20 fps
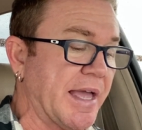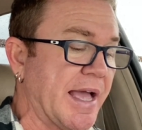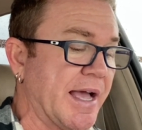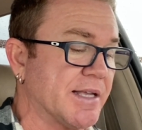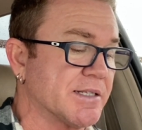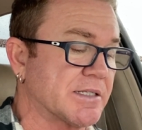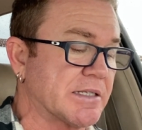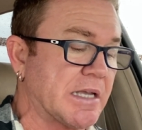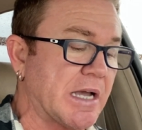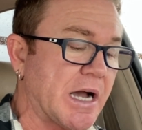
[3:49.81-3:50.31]

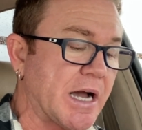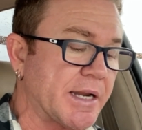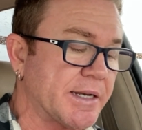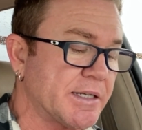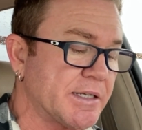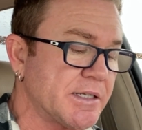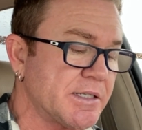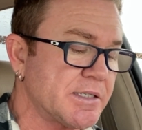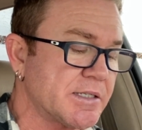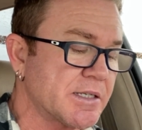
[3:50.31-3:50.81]
As God
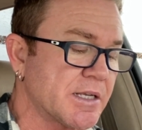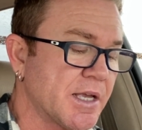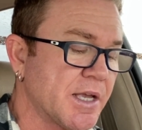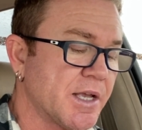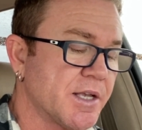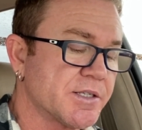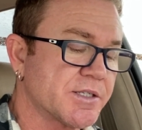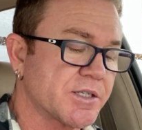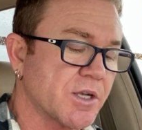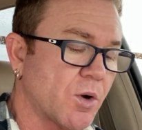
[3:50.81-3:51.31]
is,
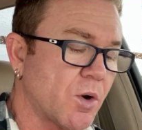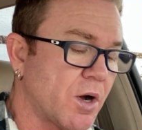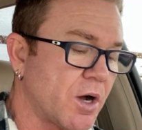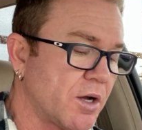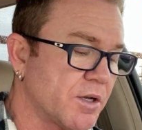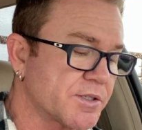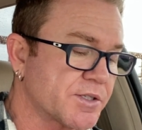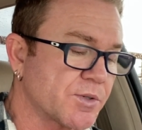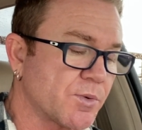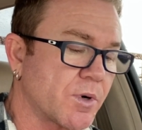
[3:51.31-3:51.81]
so
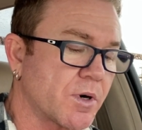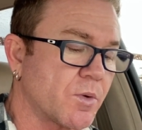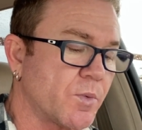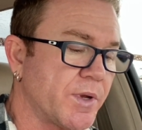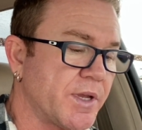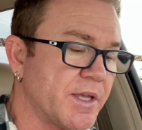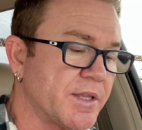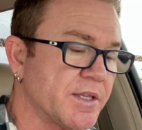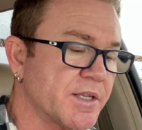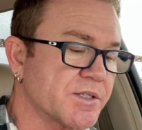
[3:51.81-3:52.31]
also are
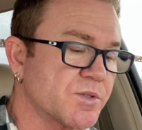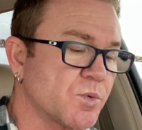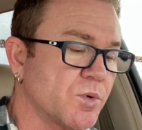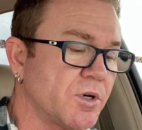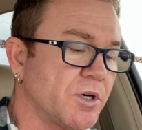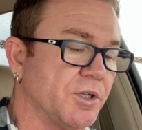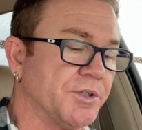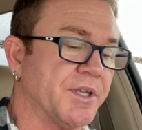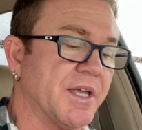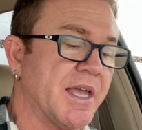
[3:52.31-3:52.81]
we in this
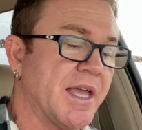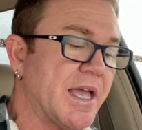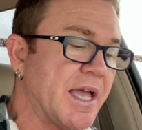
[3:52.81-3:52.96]
world.